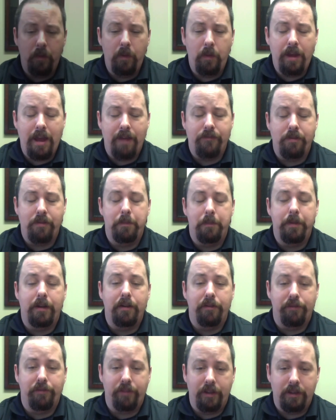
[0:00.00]
we have the
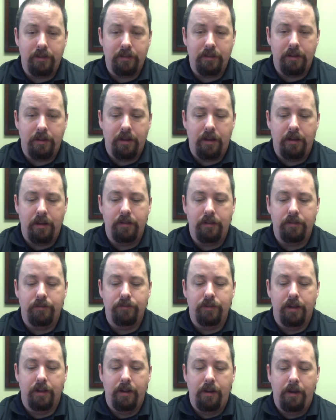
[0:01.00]
benefit of
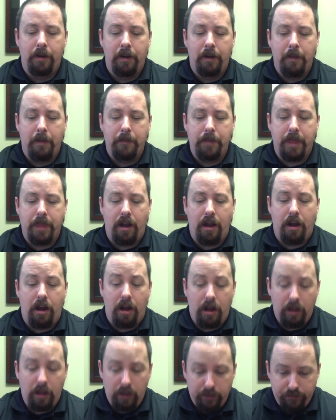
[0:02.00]

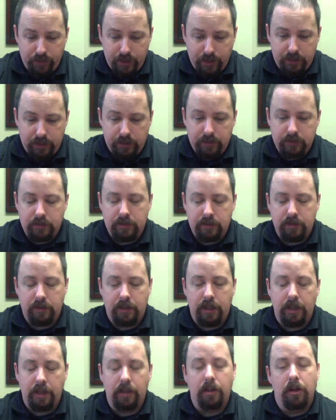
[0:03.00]
all of these
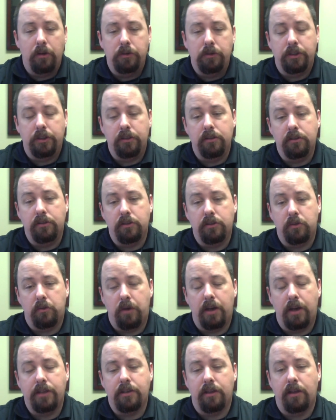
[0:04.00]
theologians
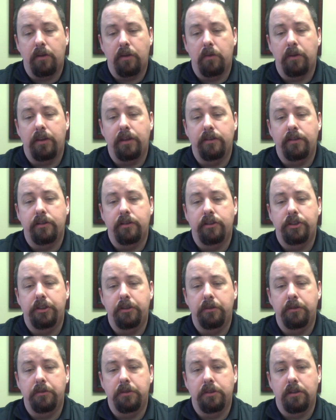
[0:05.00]
wrestling with these
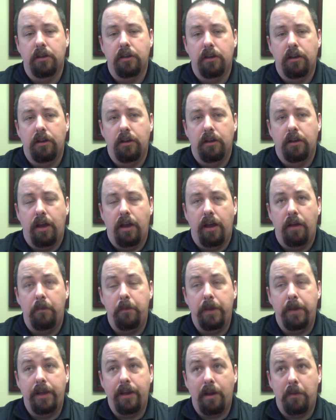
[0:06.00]
issues and
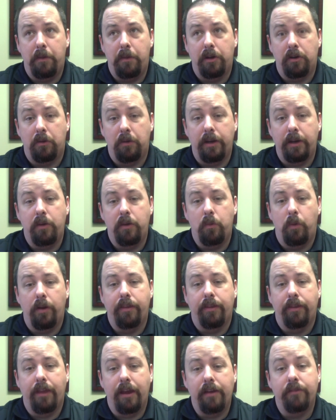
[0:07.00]
being able to read what
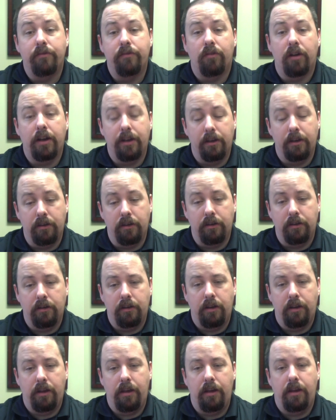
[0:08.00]
they've written
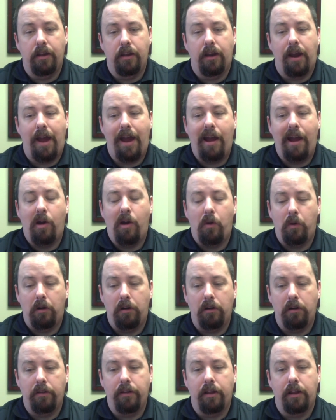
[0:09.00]
in
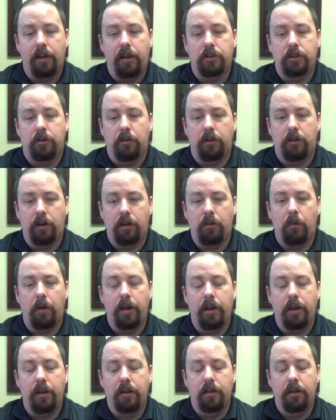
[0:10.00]
our theological inquiry.